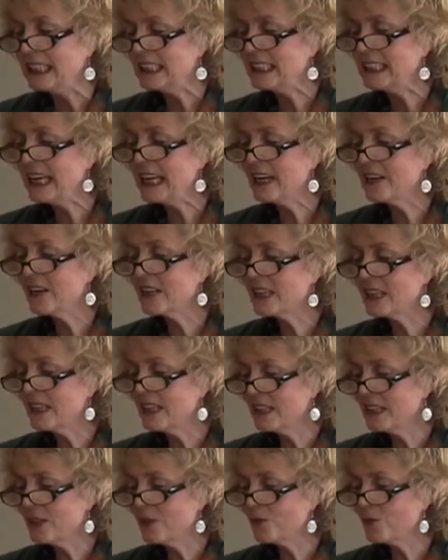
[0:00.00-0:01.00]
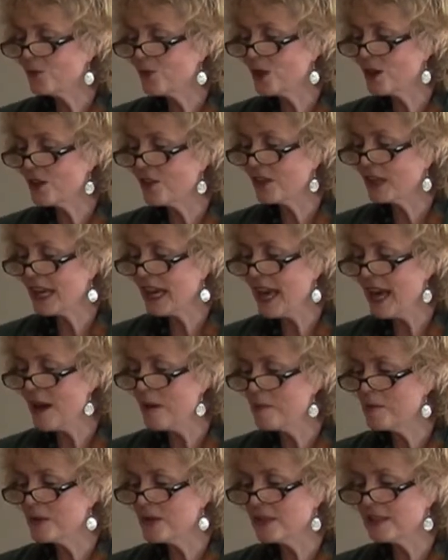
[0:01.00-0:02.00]
and down again in front of the
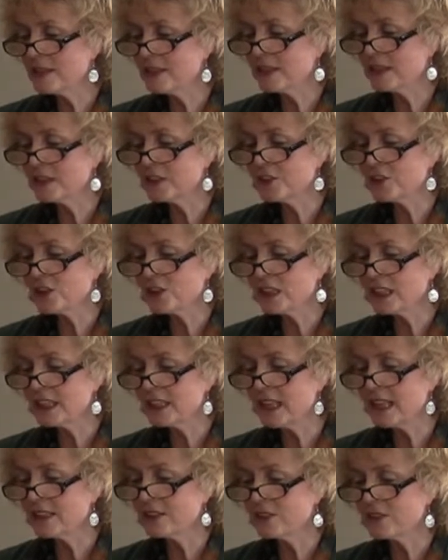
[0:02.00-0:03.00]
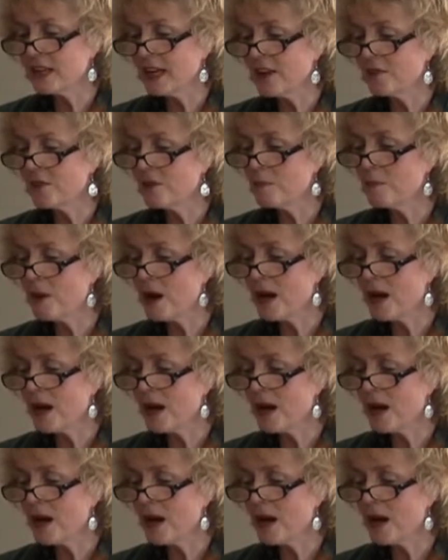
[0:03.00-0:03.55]
cabin until it turkey tails out in the